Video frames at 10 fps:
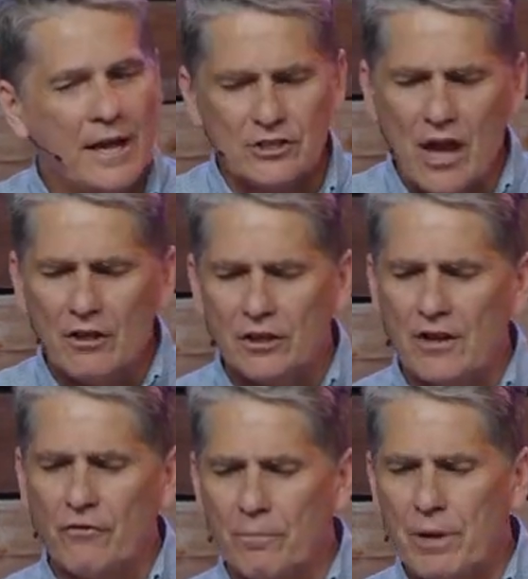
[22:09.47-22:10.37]
He's not
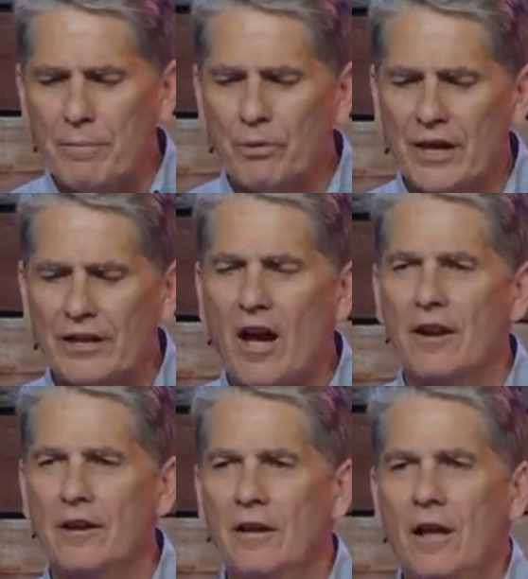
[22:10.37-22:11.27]
looking for people that
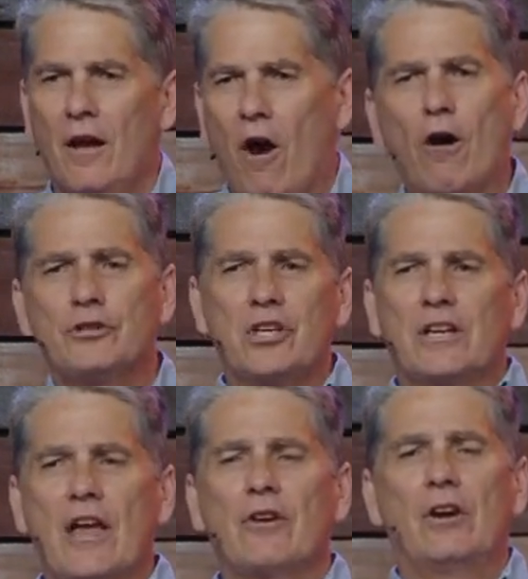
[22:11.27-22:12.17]
got it all
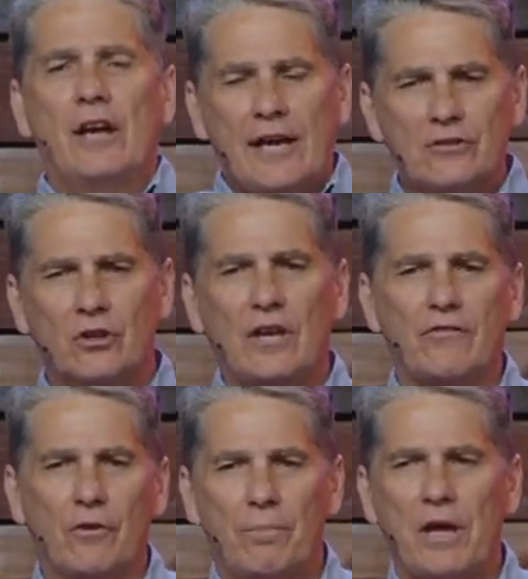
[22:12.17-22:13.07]
together. He's
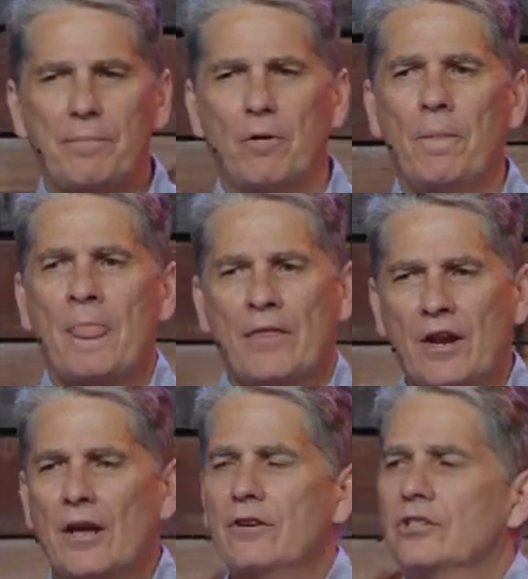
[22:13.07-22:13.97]
looking for people
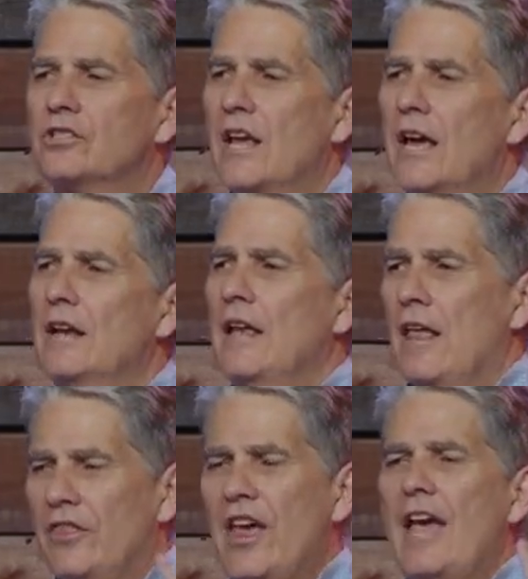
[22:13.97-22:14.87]
that understand
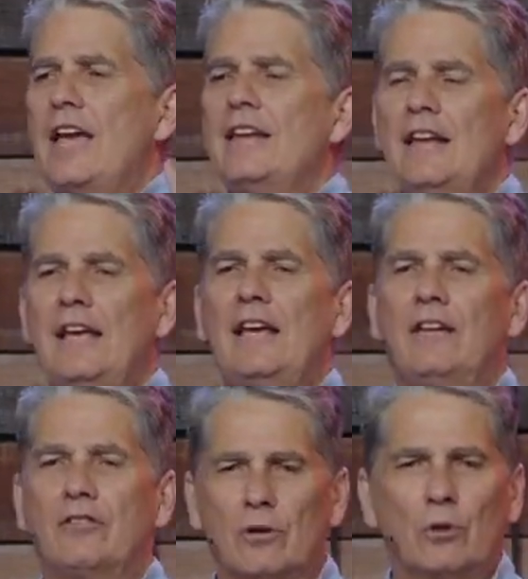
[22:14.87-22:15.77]
they
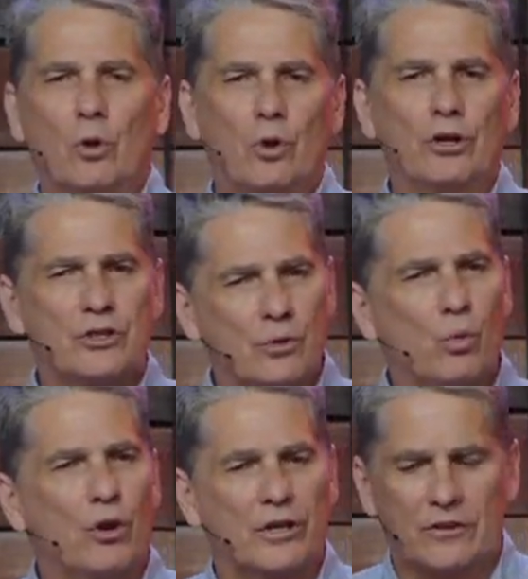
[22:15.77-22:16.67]
need the Lord to
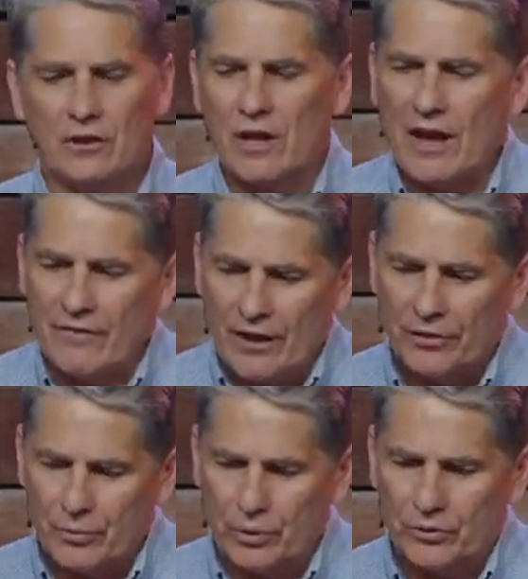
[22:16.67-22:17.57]
work in their life
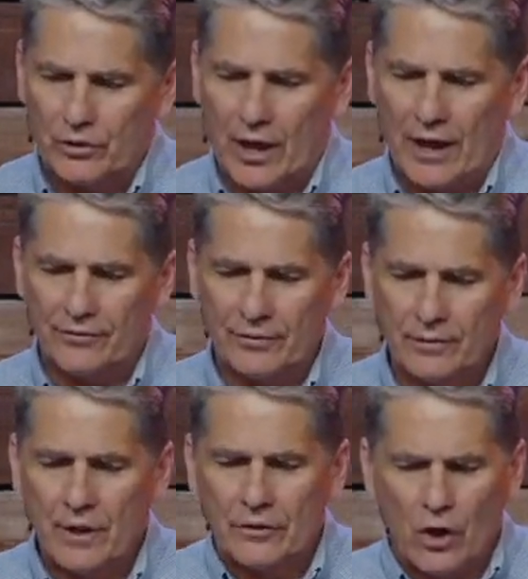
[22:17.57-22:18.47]
and through their life.
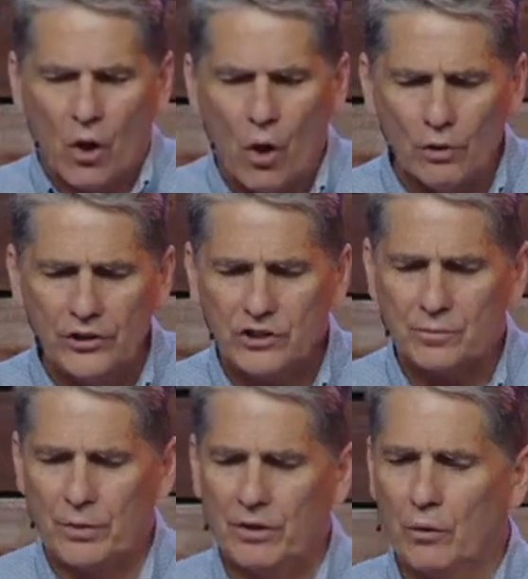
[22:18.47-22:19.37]
The Holy
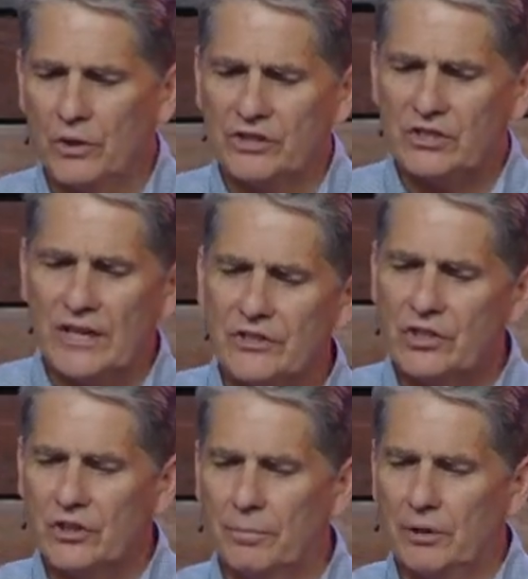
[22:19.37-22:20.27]
Spirit was sent
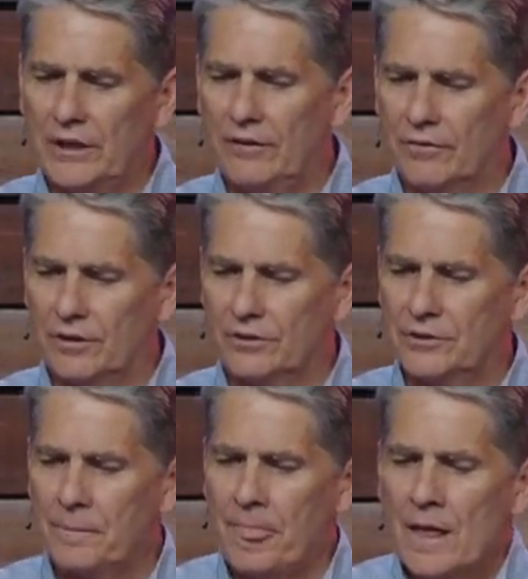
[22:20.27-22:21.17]
to the
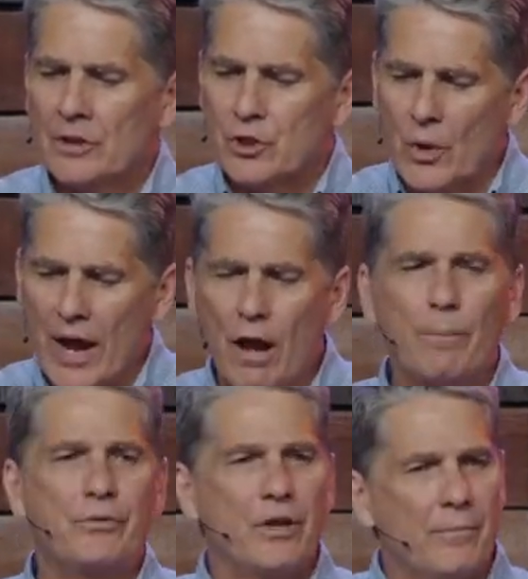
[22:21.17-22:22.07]
believers to
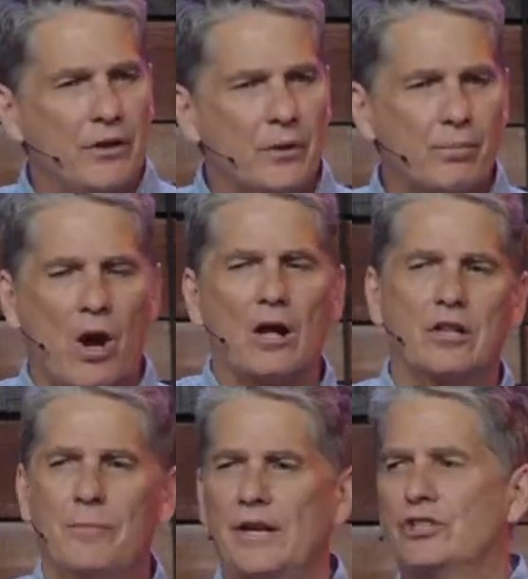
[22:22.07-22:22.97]
help them in the
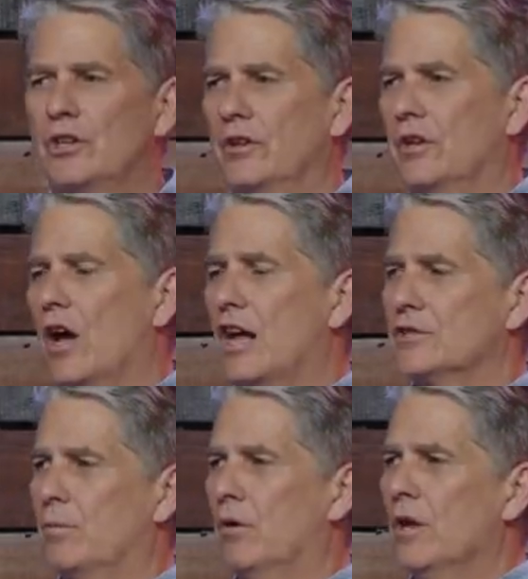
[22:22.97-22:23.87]
proclamation of the
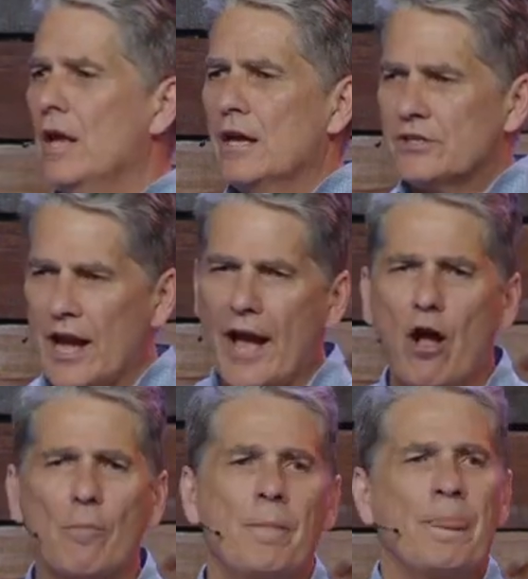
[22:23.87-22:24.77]
gospel, to
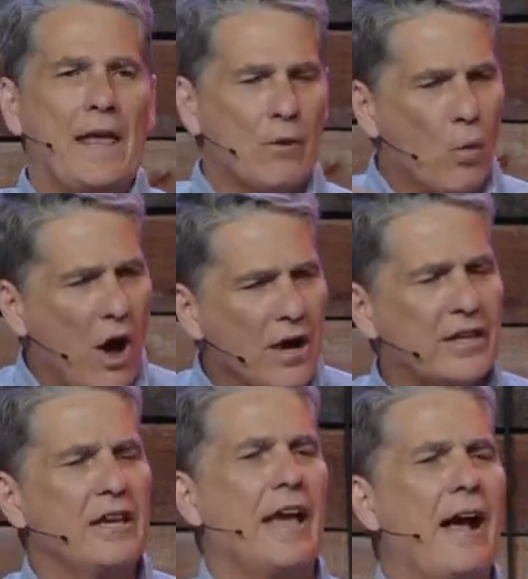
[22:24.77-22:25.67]
help in
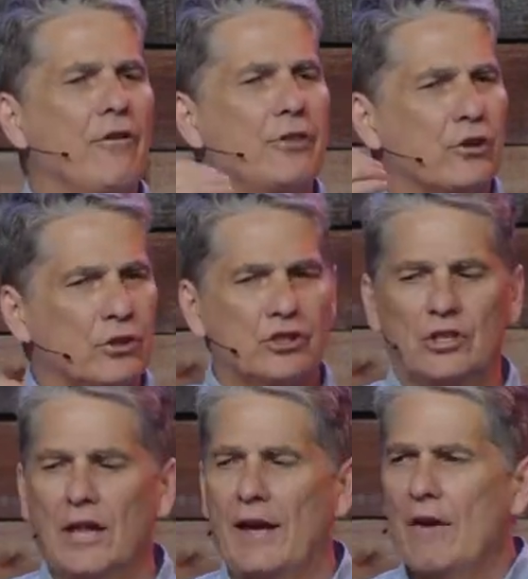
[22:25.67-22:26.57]
walking out the
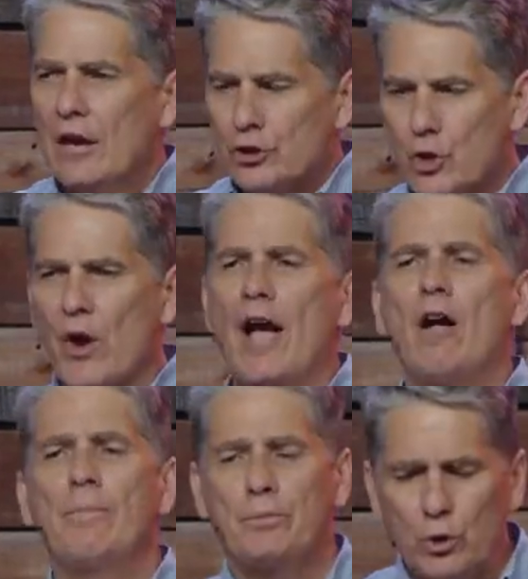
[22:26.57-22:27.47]
Christian life, to
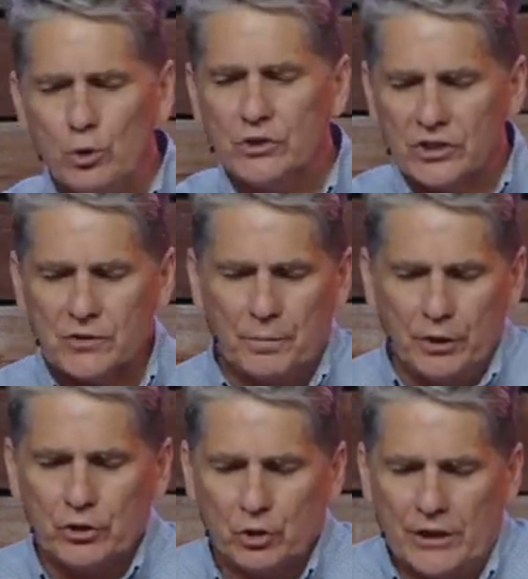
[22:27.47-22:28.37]
help use the
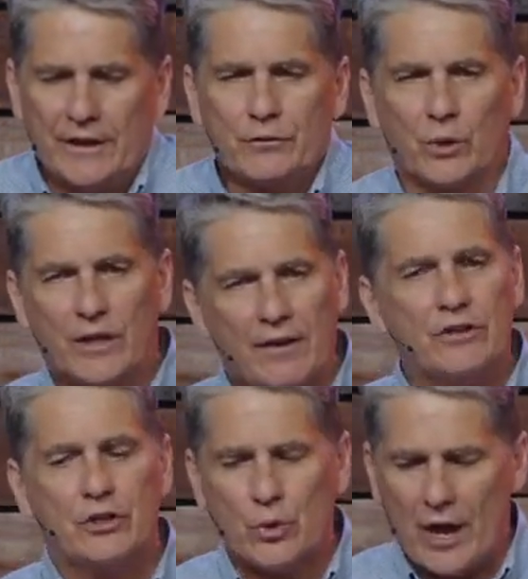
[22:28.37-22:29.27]
spiritual gifts we're
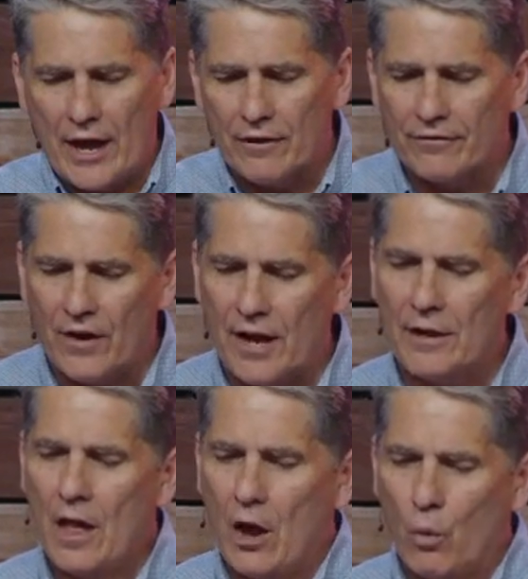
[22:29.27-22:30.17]
given to
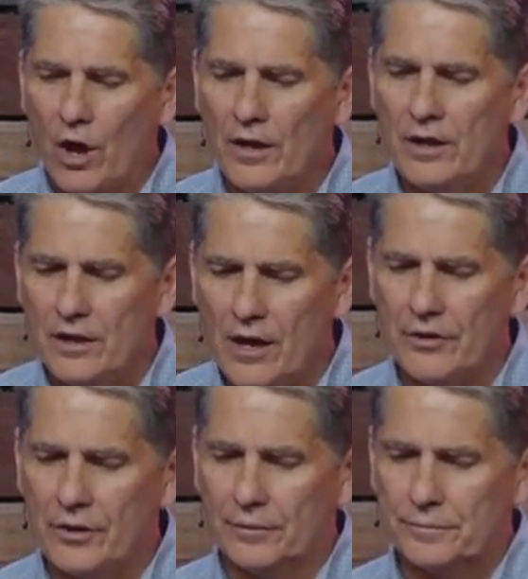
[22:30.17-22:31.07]
edify one
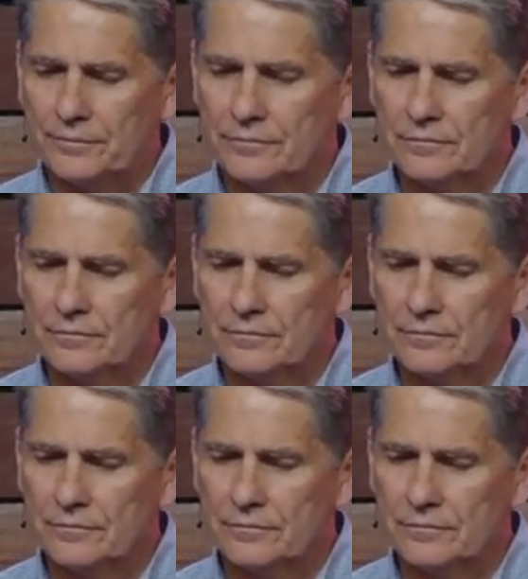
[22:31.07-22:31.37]
another.